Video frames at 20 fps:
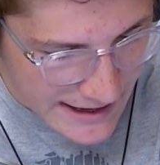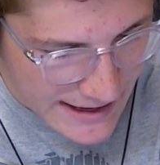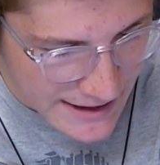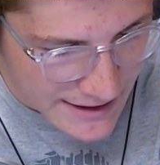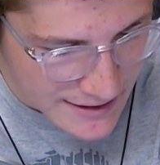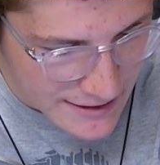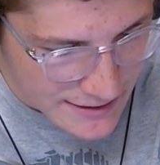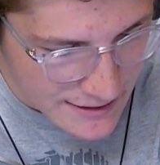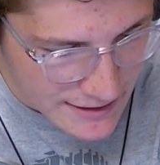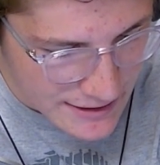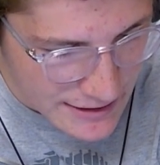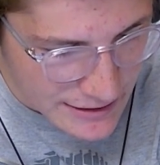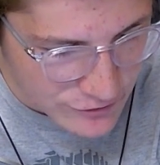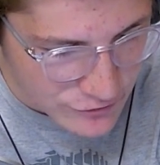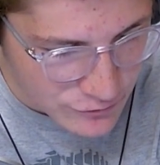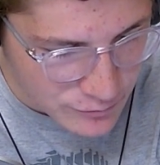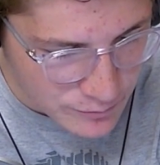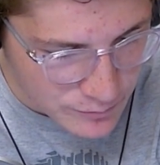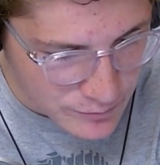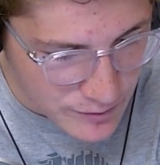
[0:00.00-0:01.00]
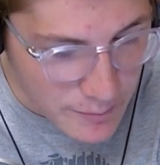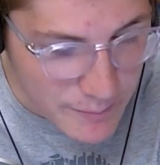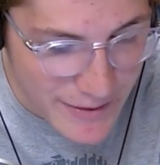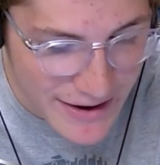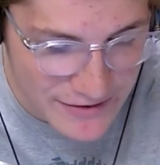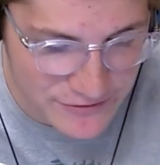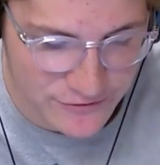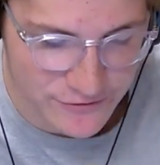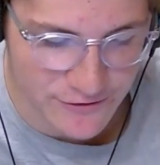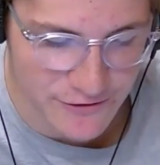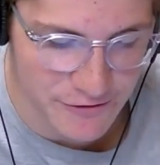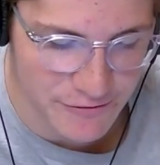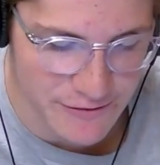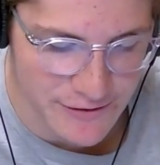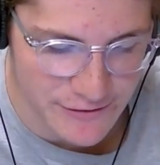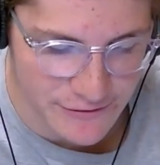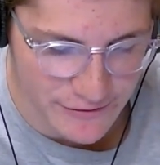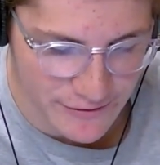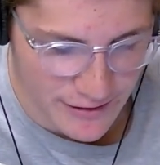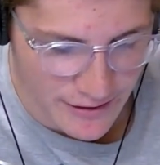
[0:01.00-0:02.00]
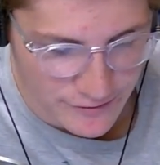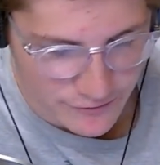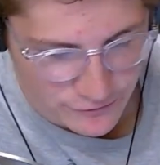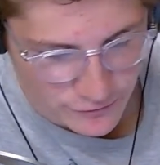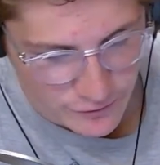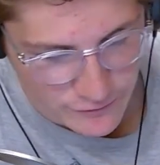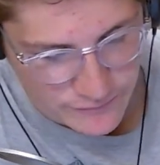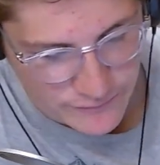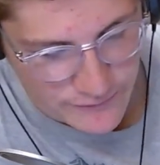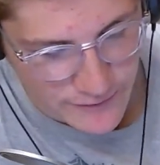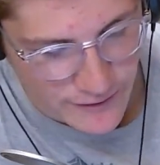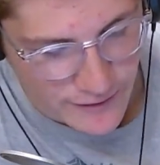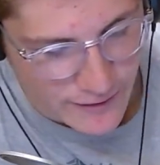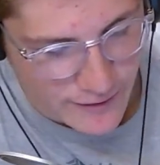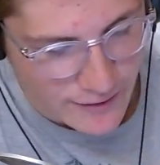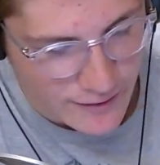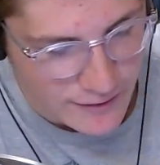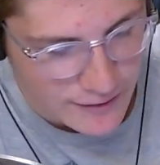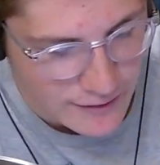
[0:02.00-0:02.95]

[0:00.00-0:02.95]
That is the best series so far.